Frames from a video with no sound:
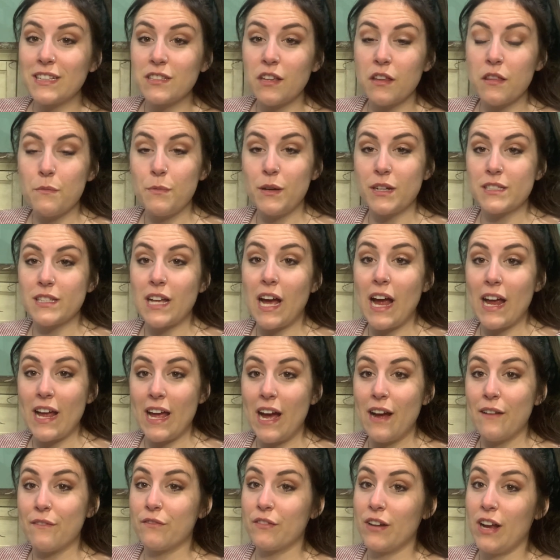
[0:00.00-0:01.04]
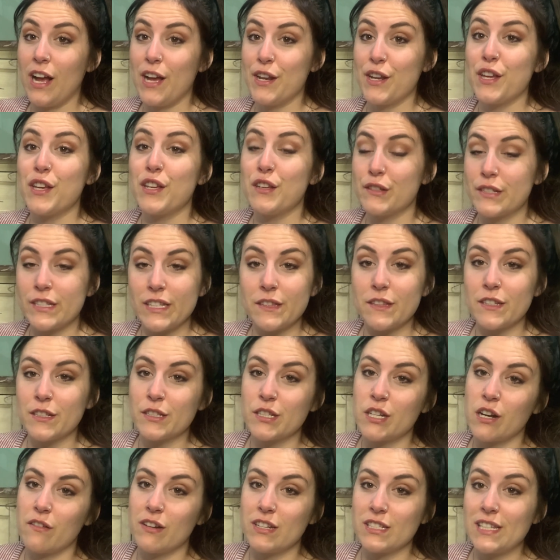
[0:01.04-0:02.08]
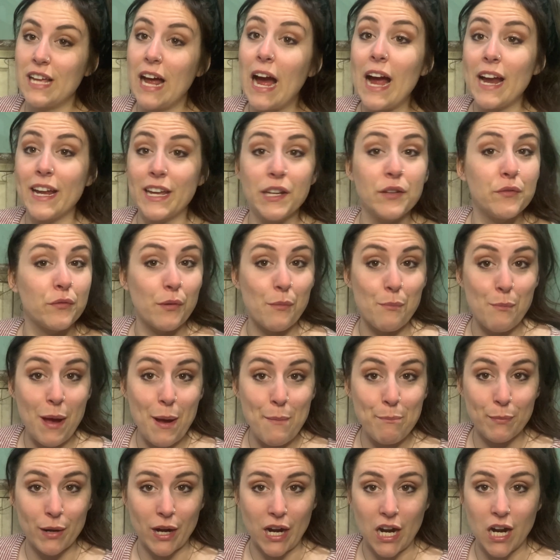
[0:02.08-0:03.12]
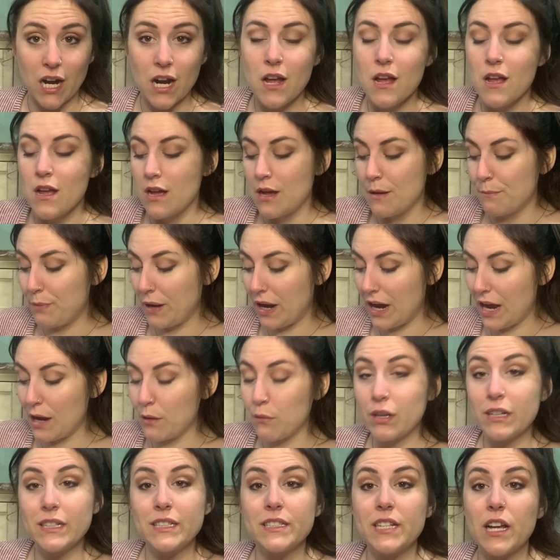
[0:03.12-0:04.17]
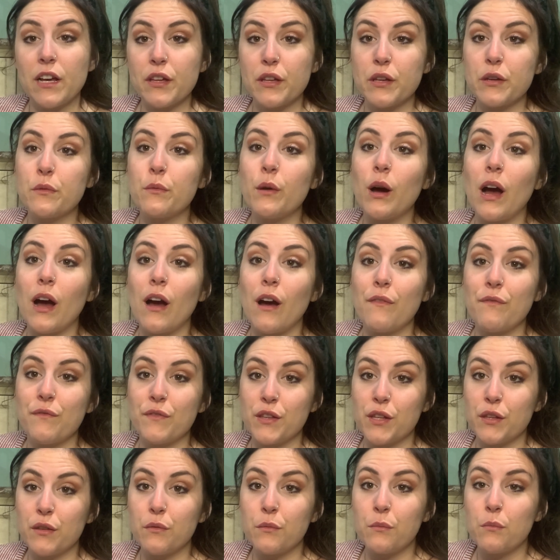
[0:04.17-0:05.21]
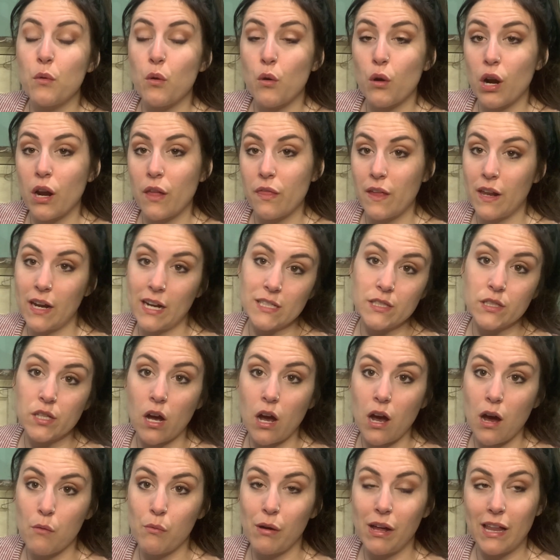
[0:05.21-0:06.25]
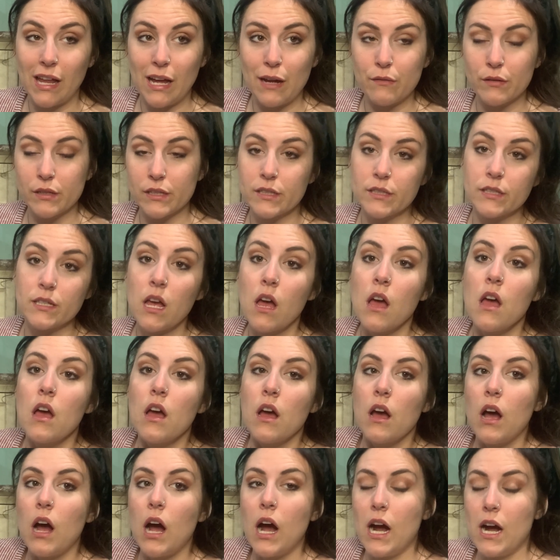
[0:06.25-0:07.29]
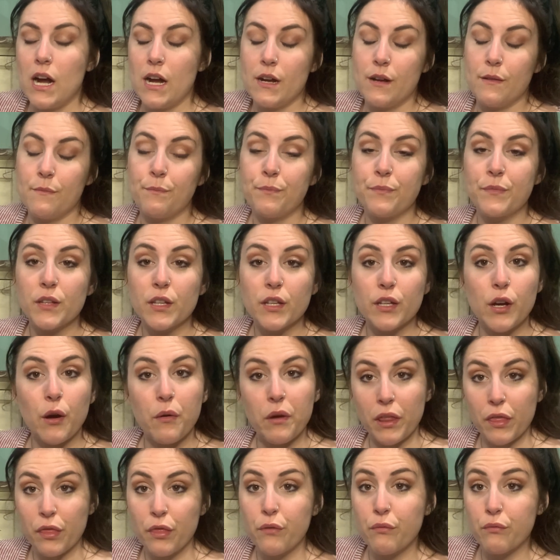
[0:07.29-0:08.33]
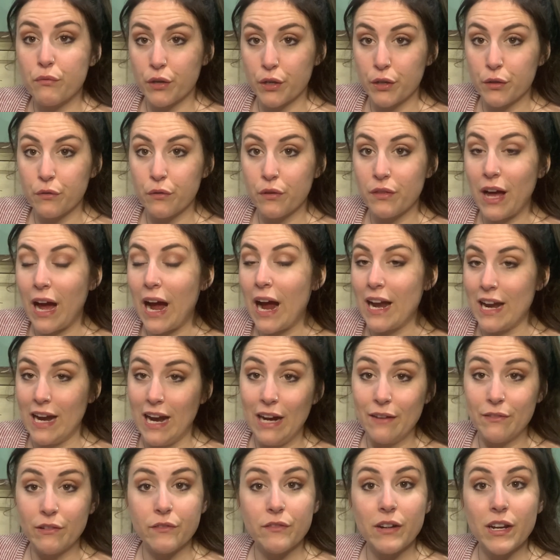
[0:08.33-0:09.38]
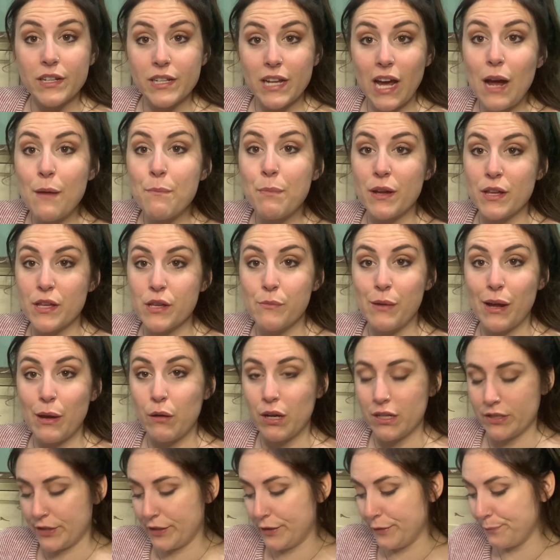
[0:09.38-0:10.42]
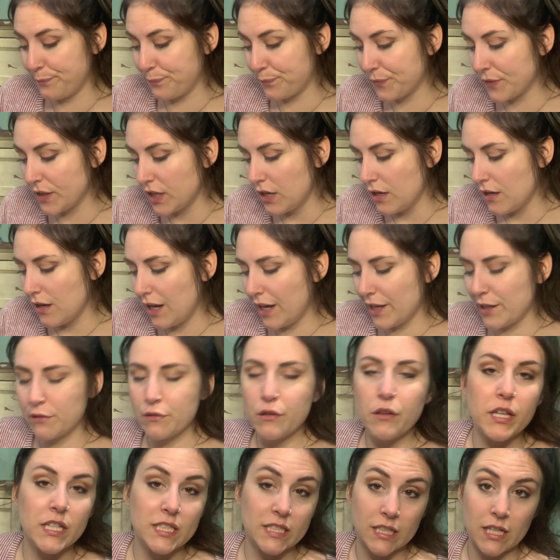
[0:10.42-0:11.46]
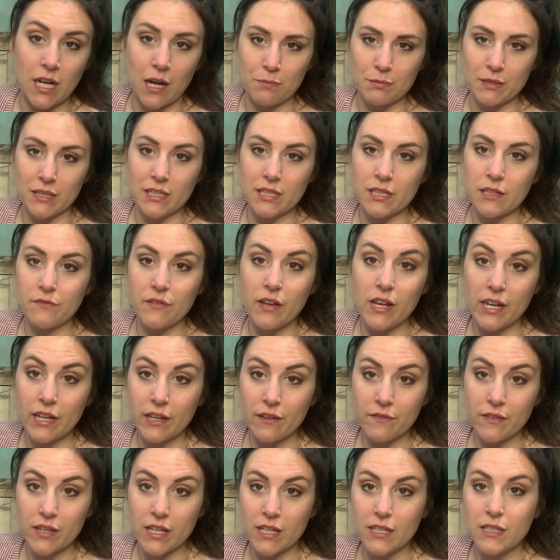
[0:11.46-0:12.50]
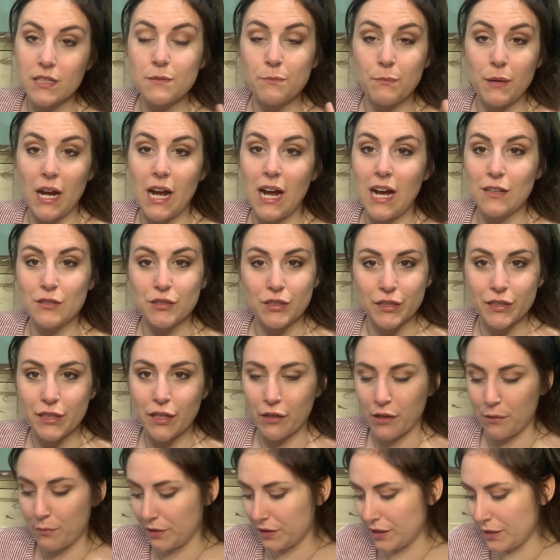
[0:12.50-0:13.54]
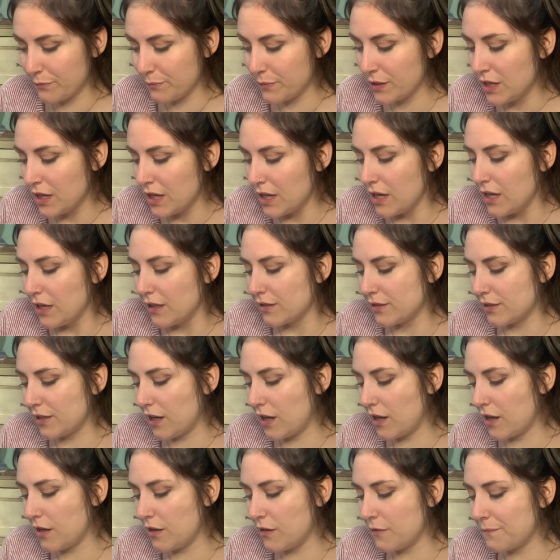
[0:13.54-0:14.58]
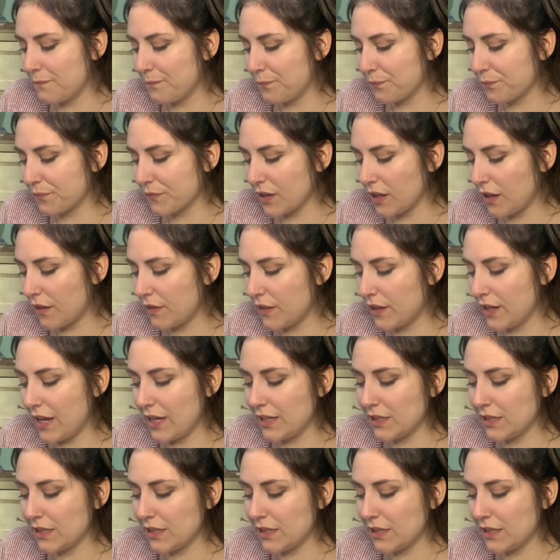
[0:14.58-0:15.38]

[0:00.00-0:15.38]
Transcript: all the books I have read using this service that I can remember, but I wanted to tell you a few more that I saw while I was going through that I haven't read yet, but you might want to. I don't know the synopsis of any of these, but I'll just tell you about them. So the